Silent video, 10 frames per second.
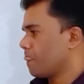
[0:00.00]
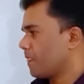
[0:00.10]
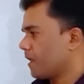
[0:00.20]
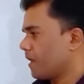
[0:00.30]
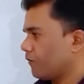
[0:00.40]

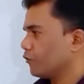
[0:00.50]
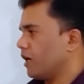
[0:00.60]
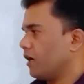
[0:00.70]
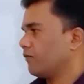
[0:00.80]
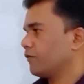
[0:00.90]
Have
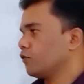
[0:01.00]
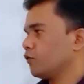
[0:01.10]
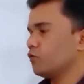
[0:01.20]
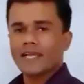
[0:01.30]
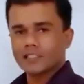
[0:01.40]
you
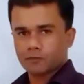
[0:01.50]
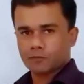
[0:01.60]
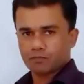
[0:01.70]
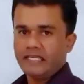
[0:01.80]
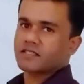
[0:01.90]
then
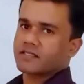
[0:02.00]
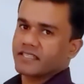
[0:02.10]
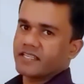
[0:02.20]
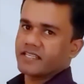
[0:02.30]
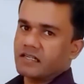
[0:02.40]
experienced
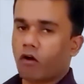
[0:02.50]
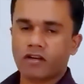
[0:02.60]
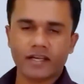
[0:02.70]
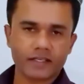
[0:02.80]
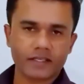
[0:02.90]
3 hours
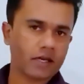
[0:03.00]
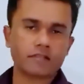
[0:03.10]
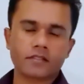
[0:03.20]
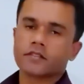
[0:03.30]
online class?